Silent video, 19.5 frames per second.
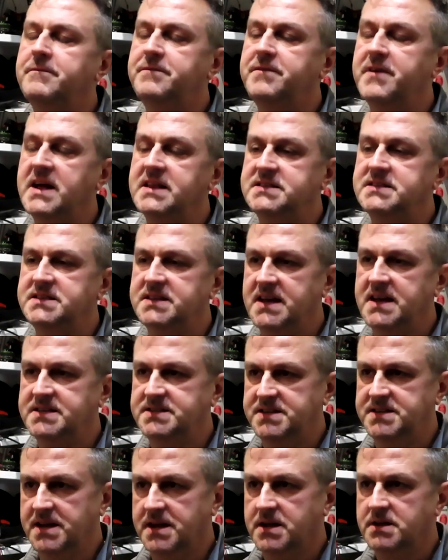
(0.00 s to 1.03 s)

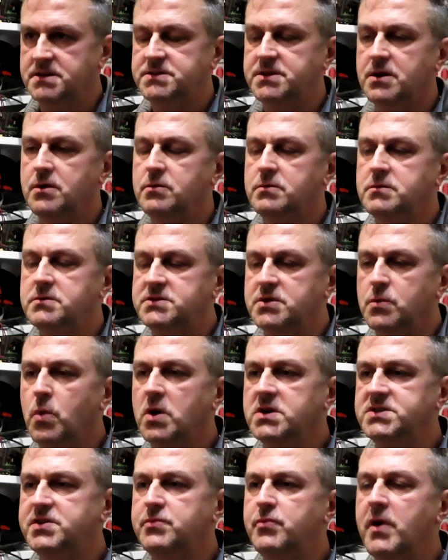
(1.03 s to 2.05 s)
Fantastic. So so
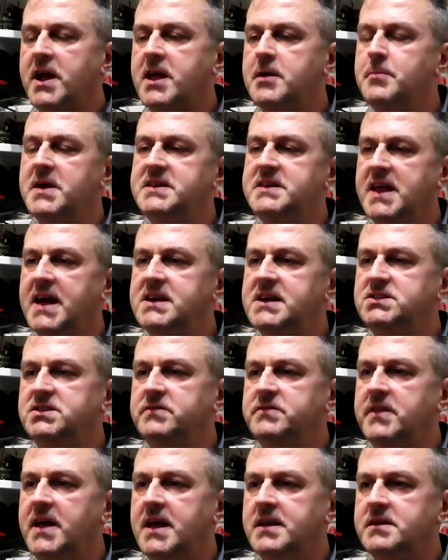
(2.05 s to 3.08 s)
what's the
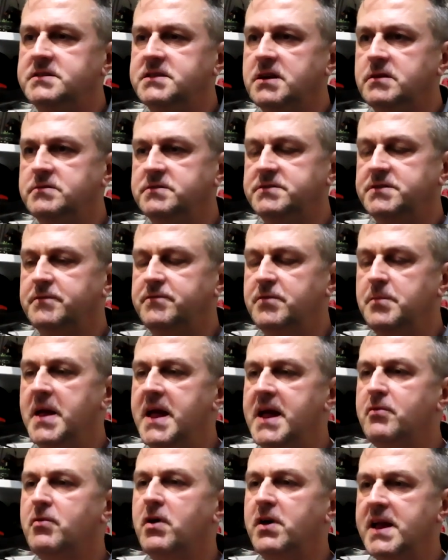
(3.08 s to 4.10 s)
recommendation then? So so from
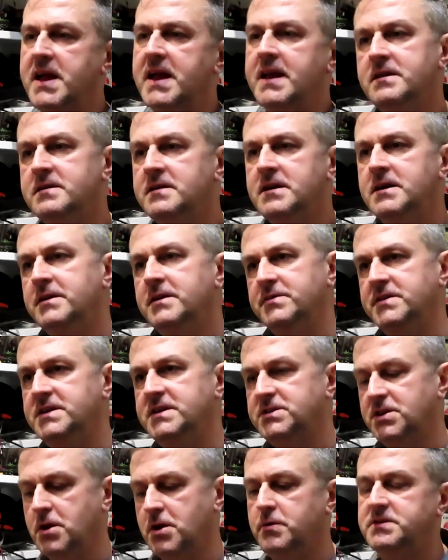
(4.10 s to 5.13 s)
here on in,
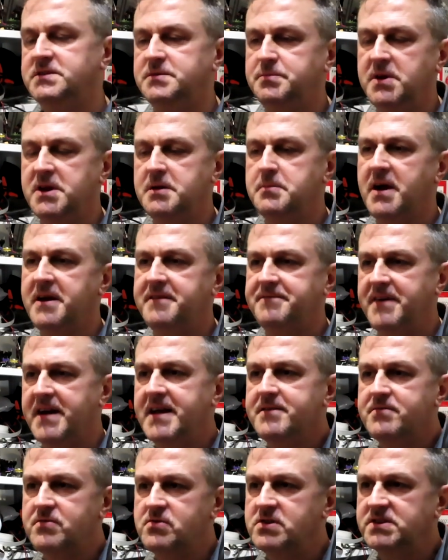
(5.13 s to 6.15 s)
these are going to be my
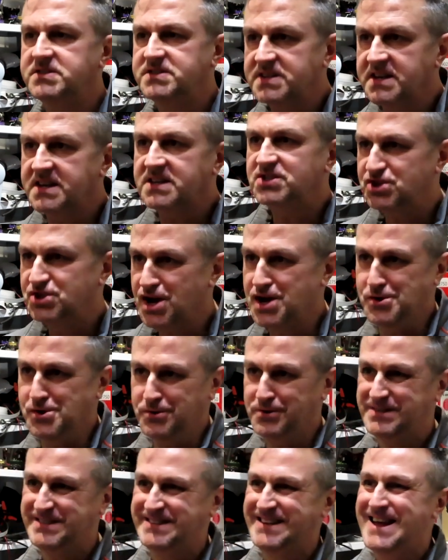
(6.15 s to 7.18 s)
favorite six
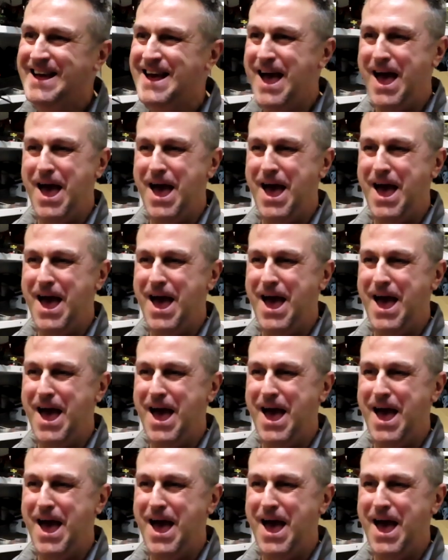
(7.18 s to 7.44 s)
channels.